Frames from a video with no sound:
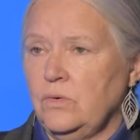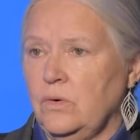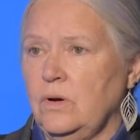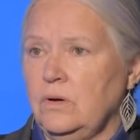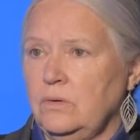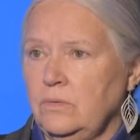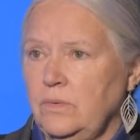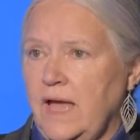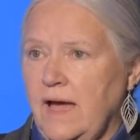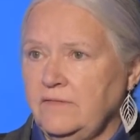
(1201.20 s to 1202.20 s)
or
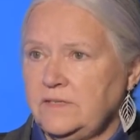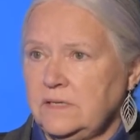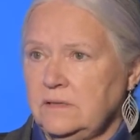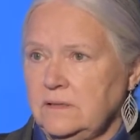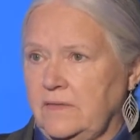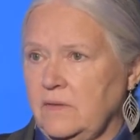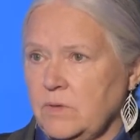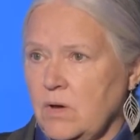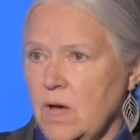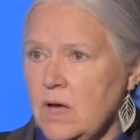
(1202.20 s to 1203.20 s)
we have to let them
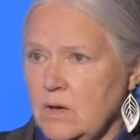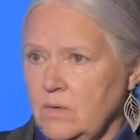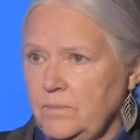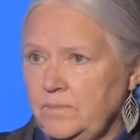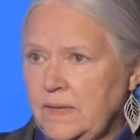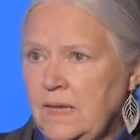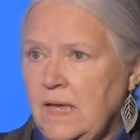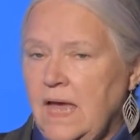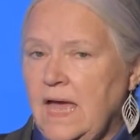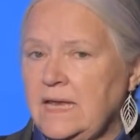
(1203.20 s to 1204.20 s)
go home.
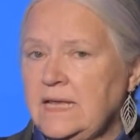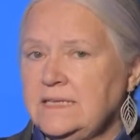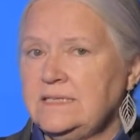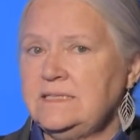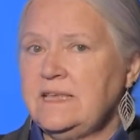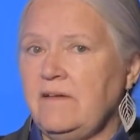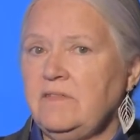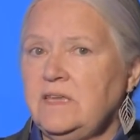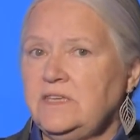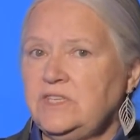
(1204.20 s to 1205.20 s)
And
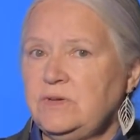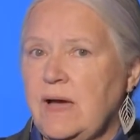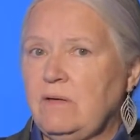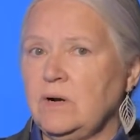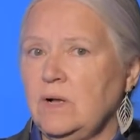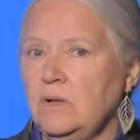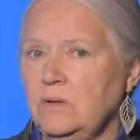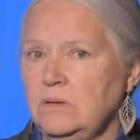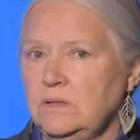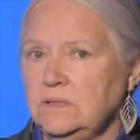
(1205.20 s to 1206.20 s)
72-hour
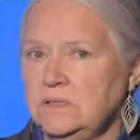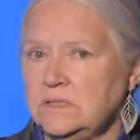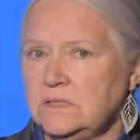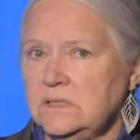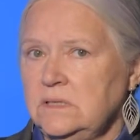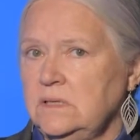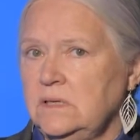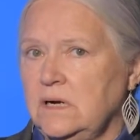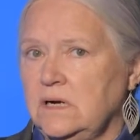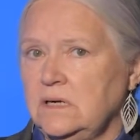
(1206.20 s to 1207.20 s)
holds
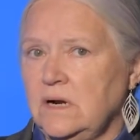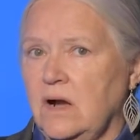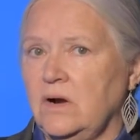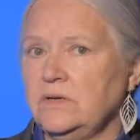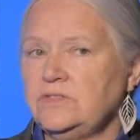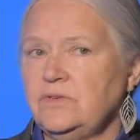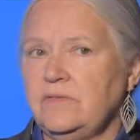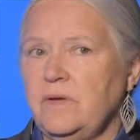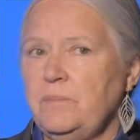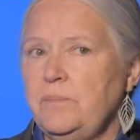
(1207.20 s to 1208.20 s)
are sort
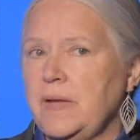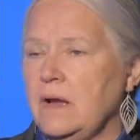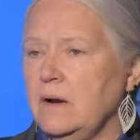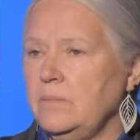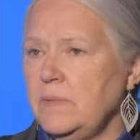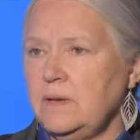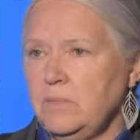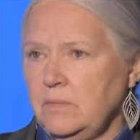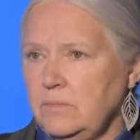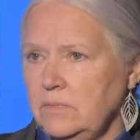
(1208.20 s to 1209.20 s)
of a bare
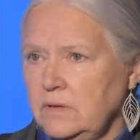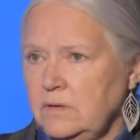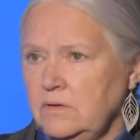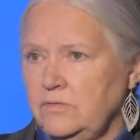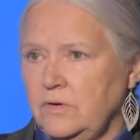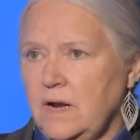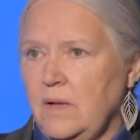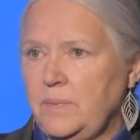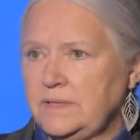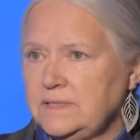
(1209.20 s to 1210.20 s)
minimum for
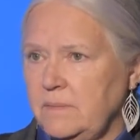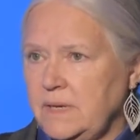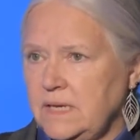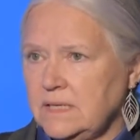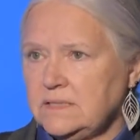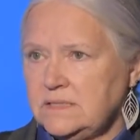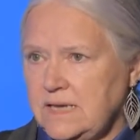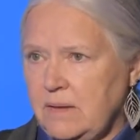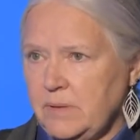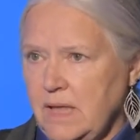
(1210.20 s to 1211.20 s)
helping somebody get
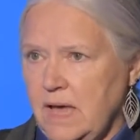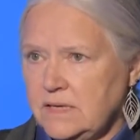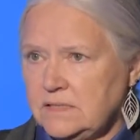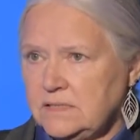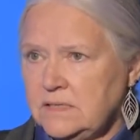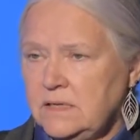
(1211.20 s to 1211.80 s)
stabilized.